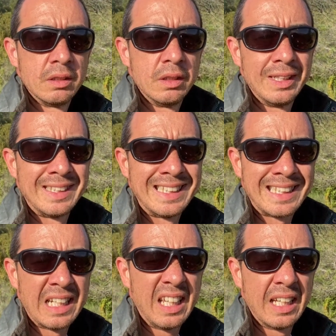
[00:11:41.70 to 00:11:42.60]
It is
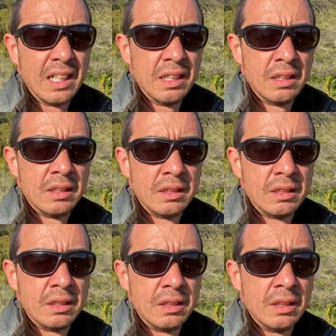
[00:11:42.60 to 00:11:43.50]
clear
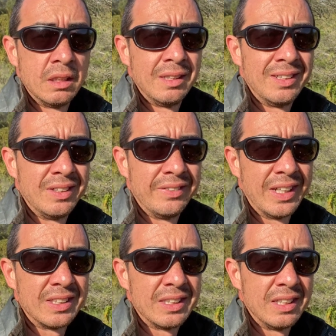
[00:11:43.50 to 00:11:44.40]

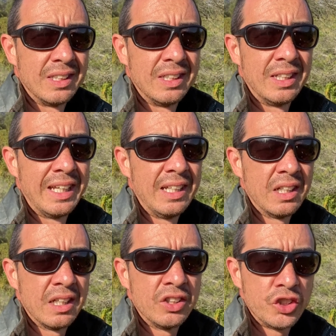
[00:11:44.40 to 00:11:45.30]
that
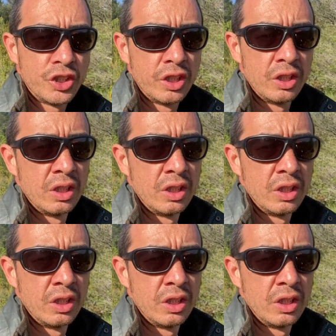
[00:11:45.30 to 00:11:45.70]
English